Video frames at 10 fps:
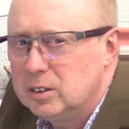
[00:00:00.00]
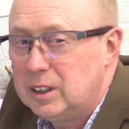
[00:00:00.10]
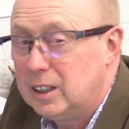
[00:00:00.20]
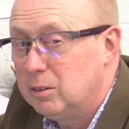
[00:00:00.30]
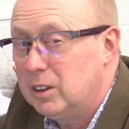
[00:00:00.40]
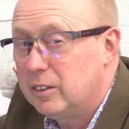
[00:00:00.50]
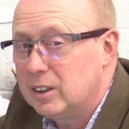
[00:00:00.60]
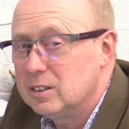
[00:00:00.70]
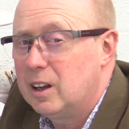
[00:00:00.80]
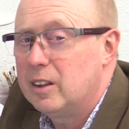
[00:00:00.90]
getting rid of
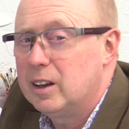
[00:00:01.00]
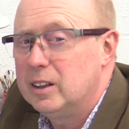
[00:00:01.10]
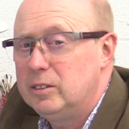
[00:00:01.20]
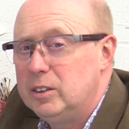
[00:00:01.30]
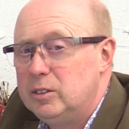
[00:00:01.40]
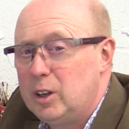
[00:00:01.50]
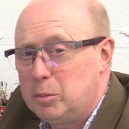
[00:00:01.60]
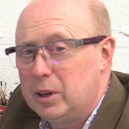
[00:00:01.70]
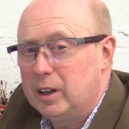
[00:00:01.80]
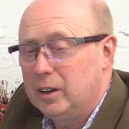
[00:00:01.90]
things like that. If you
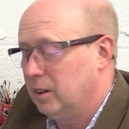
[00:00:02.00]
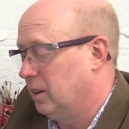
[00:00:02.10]
dip it,